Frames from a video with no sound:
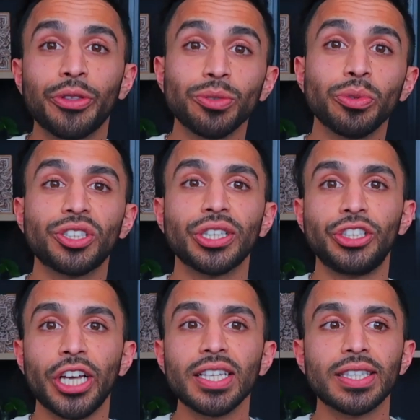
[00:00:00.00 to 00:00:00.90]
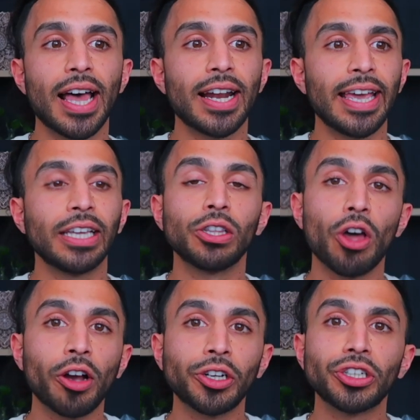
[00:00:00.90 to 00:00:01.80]
this would suggest that a
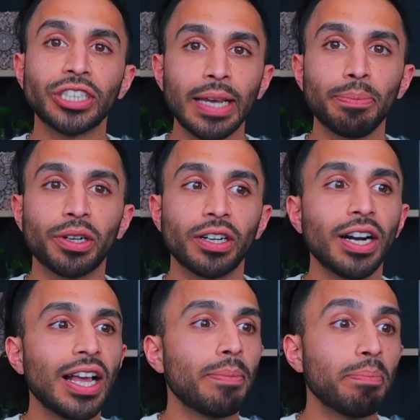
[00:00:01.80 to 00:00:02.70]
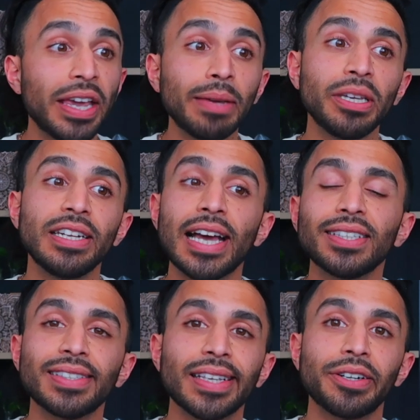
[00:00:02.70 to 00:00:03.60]
longer taper may be
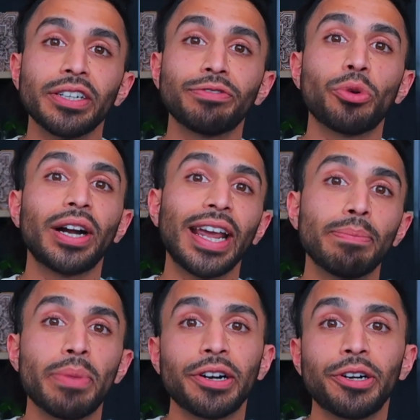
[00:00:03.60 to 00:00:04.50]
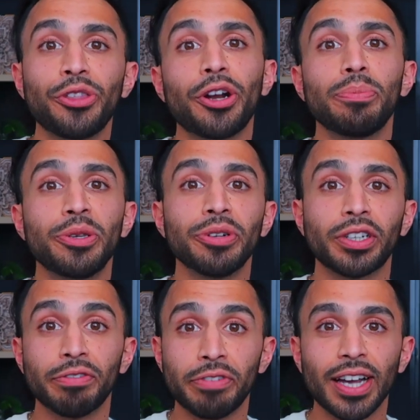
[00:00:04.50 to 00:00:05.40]
necessary for a better therapeutic
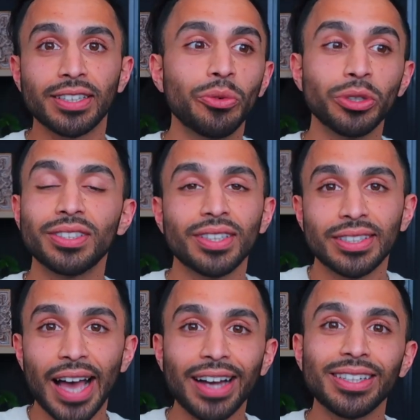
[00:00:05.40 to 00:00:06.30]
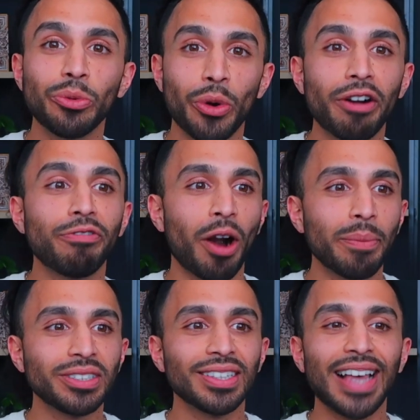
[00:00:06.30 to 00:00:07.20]
effect, which is exactly where
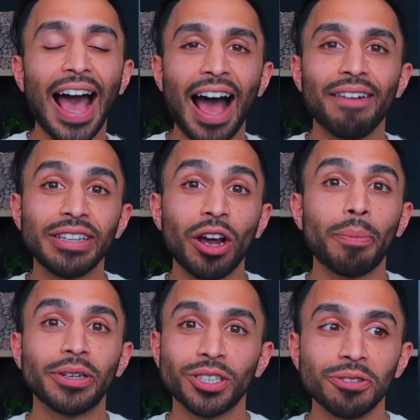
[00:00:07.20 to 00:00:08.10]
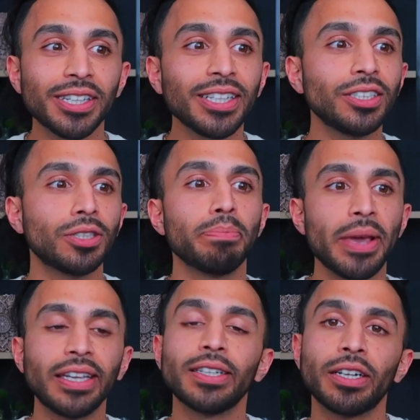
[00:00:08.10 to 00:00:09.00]
pharmacists have the opportunity to
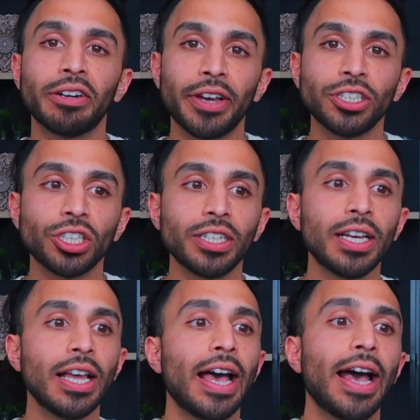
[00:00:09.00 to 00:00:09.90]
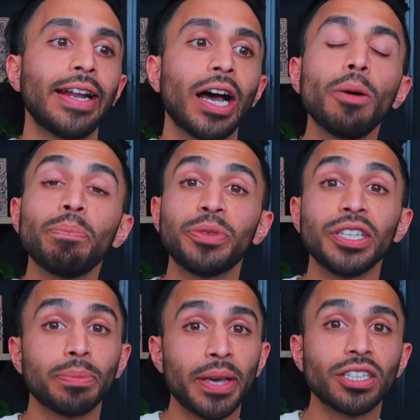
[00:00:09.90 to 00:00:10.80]
make an intervention and help
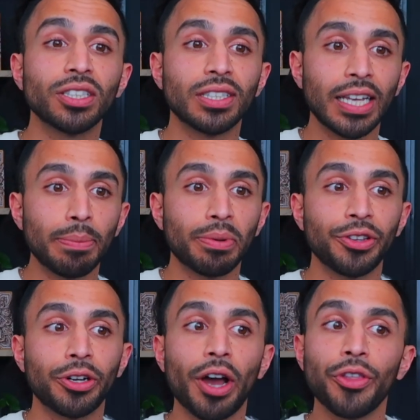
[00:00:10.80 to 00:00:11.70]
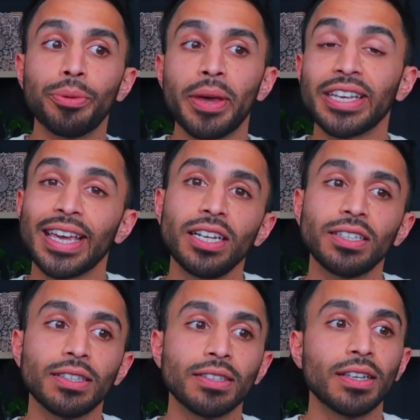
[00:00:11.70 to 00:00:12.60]
these patients taper their other
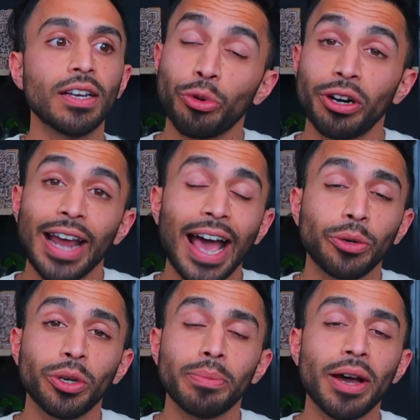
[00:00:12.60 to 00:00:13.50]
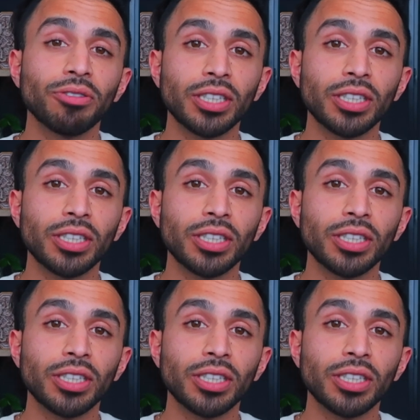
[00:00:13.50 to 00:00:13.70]
medications for an adequate amount of